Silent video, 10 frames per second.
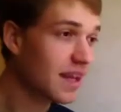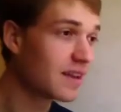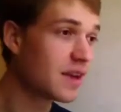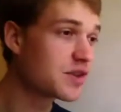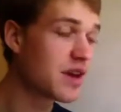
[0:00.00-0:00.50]

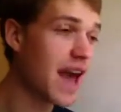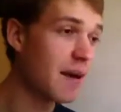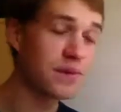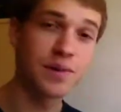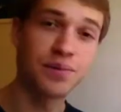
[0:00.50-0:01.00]
unless you
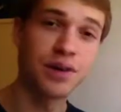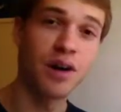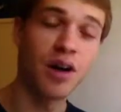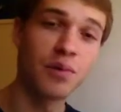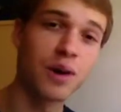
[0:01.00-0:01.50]
happen to put
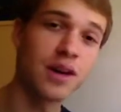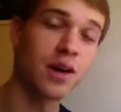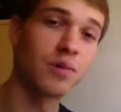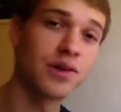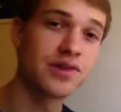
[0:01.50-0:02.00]
all the weight
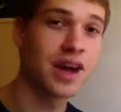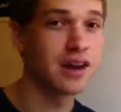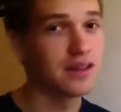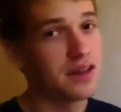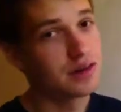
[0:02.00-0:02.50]
on one side
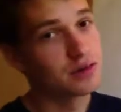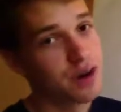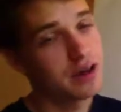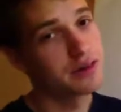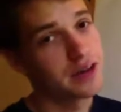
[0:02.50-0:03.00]
and then you're
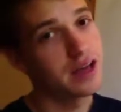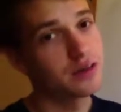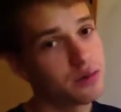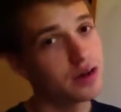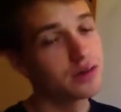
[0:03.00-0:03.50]
driving down
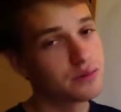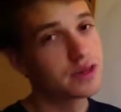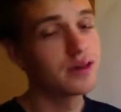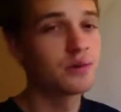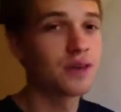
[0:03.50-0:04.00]
the road
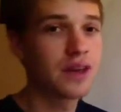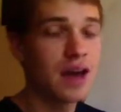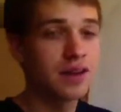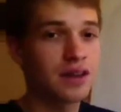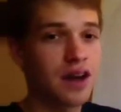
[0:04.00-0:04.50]
with
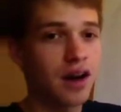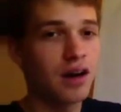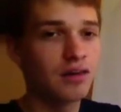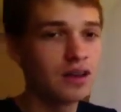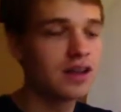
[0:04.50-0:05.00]
kind of the
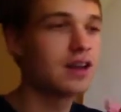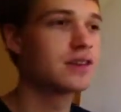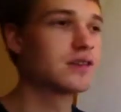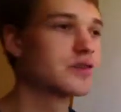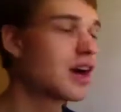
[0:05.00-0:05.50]
car leaning
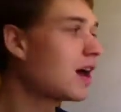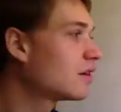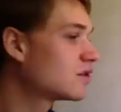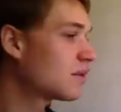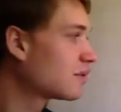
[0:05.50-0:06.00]
to the side
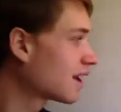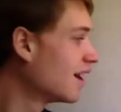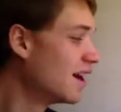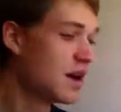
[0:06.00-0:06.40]
or something.